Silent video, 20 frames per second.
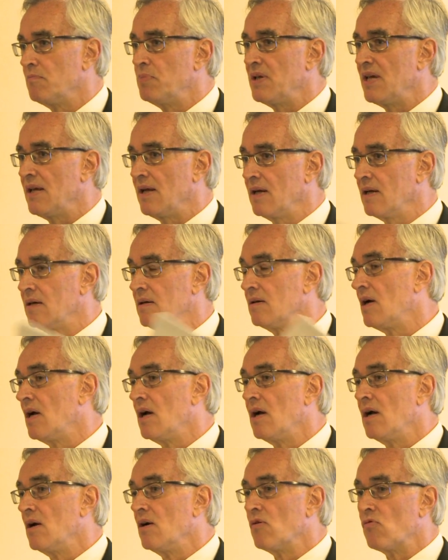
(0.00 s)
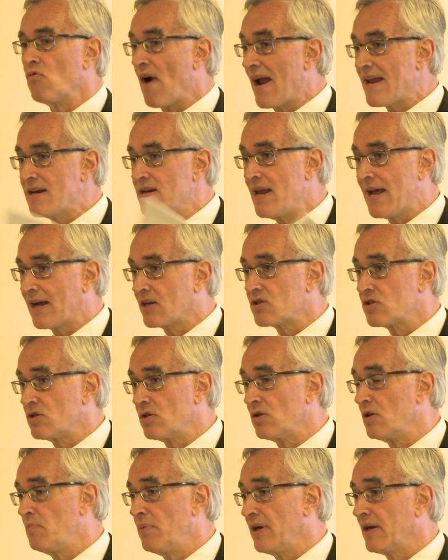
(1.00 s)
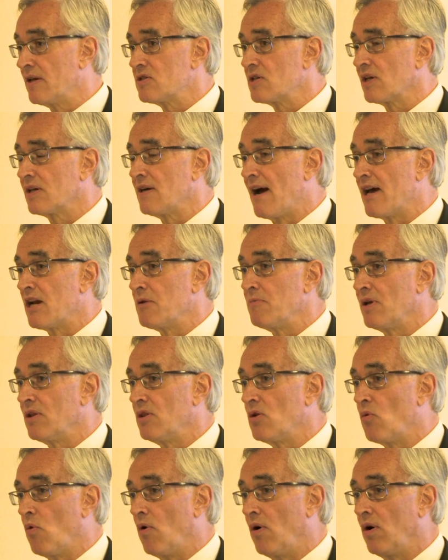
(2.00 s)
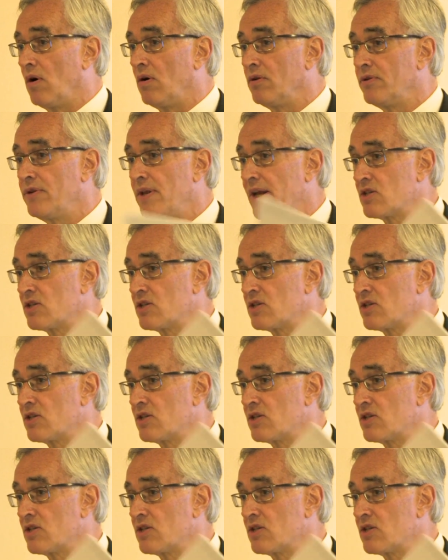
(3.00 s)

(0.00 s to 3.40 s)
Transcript: being right next to the biggest economy in the world.